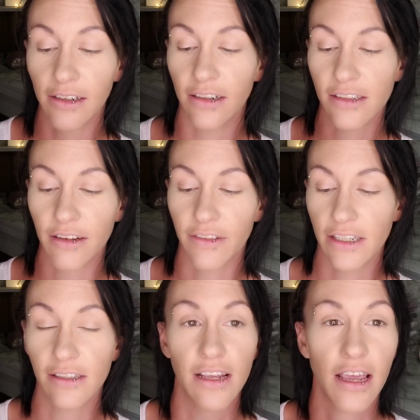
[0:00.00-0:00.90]
Let's give
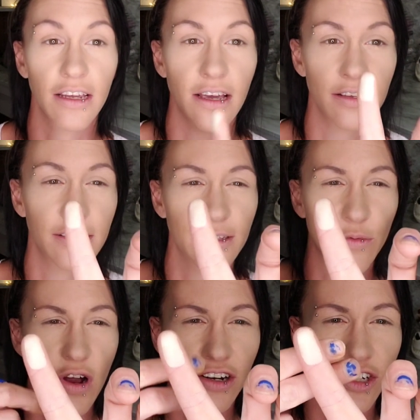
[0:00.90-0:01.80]
this a
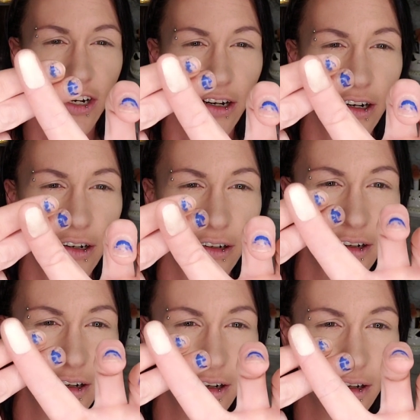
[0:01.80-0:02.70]
swatch here.
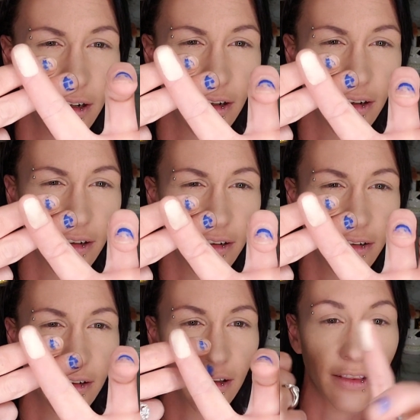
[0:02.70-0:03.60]

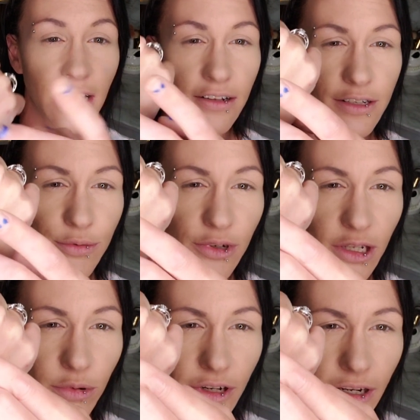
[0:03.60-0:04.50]
That looks
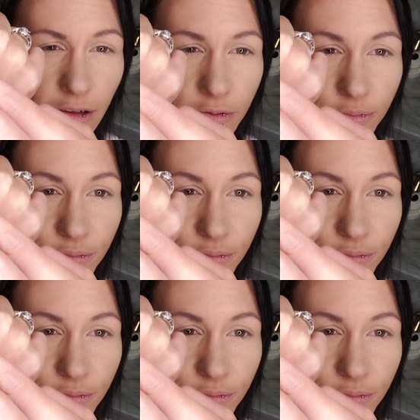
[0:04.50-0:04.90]
really pretty.